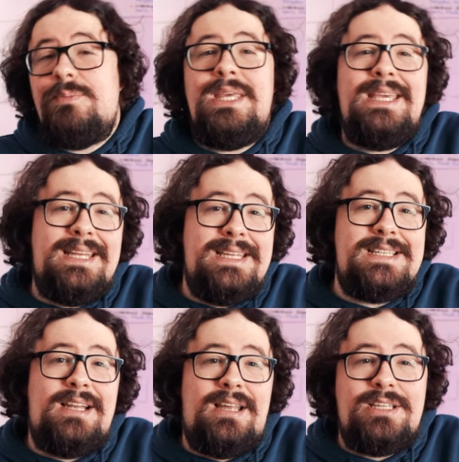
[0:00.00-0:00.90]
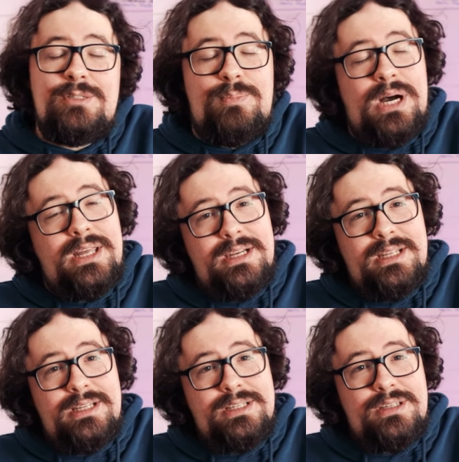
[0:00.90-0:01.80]
being initialized by the
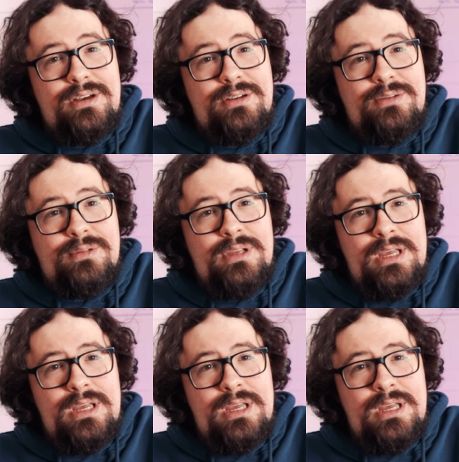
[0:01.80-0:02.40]
Linux kernel.